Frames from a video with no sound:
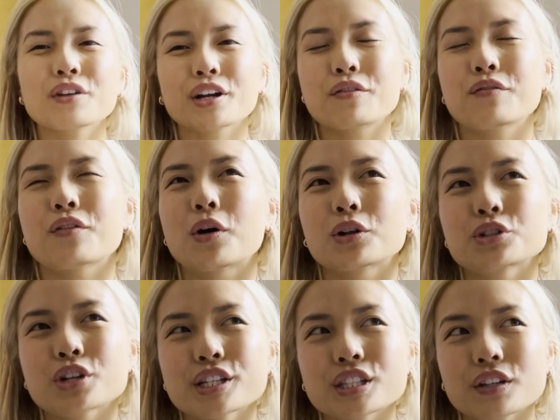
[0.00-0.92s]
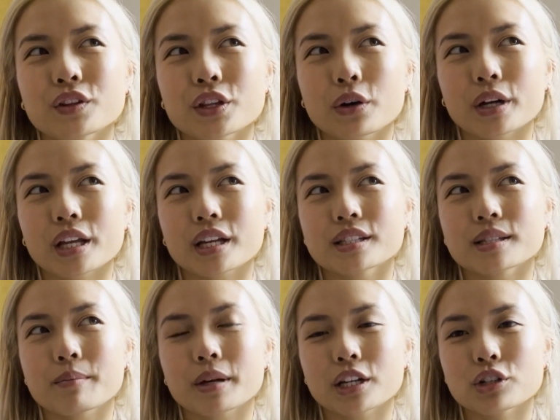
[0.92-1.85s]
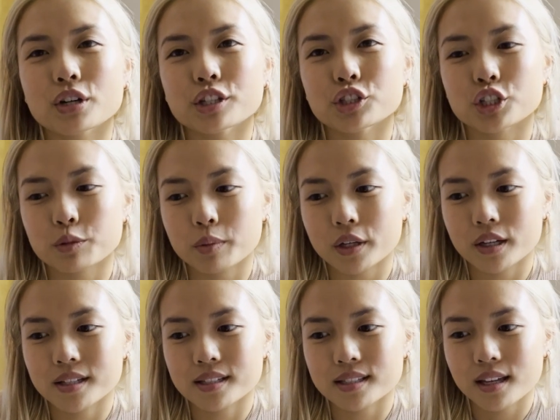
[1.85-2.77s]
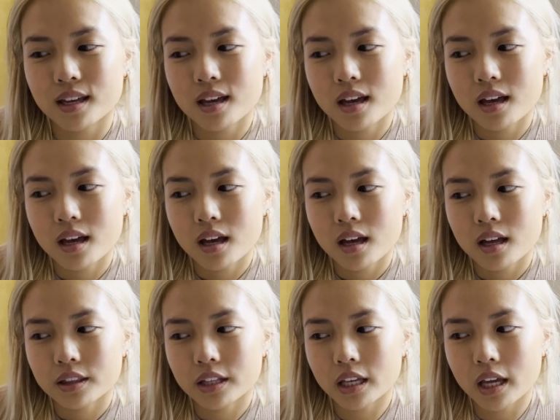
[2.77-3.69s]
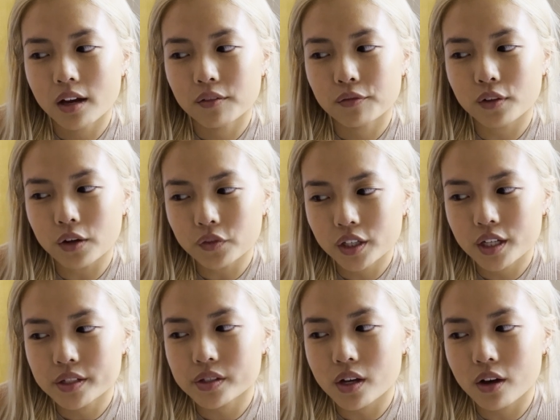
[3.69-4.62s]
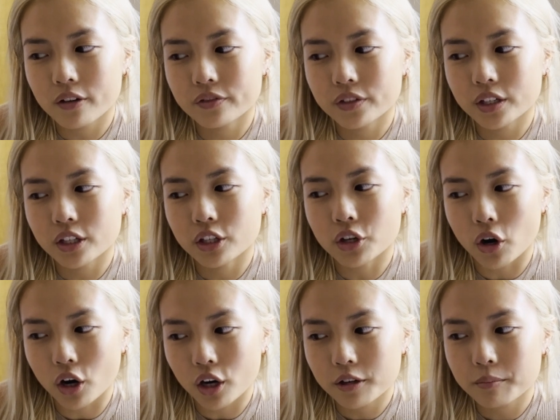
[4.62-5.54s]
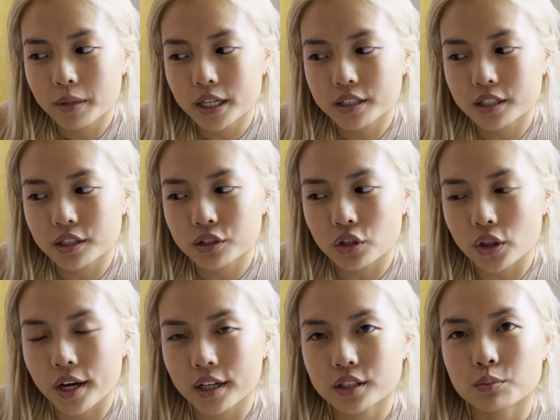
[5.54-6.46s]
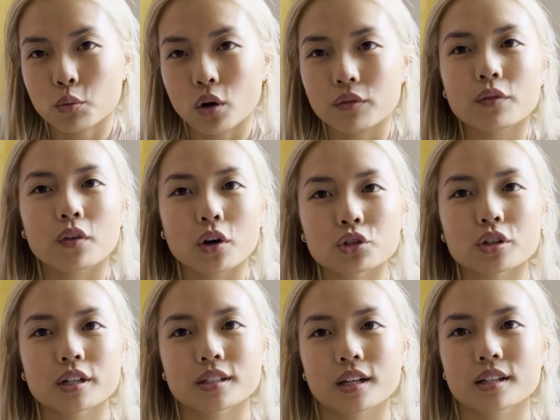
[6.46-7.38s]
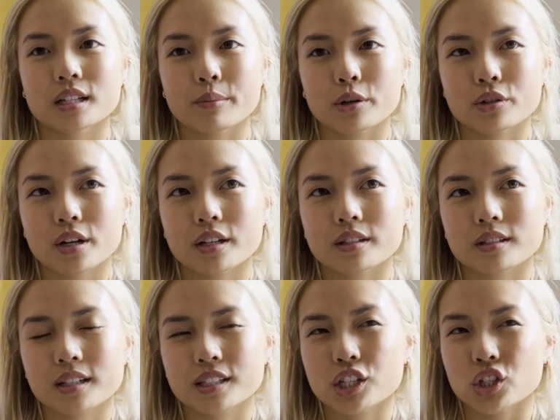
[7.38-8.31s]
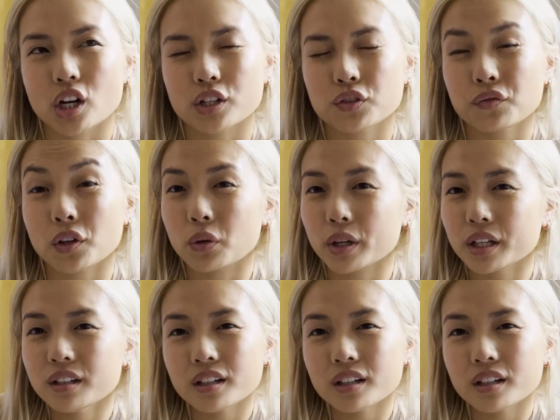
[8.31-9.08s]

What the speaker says: a fall dress, even though it is a mini dress, just because the fluffiness of the yarn makes it so that it's more of a fall dress than a summer dress because it's not as flowy.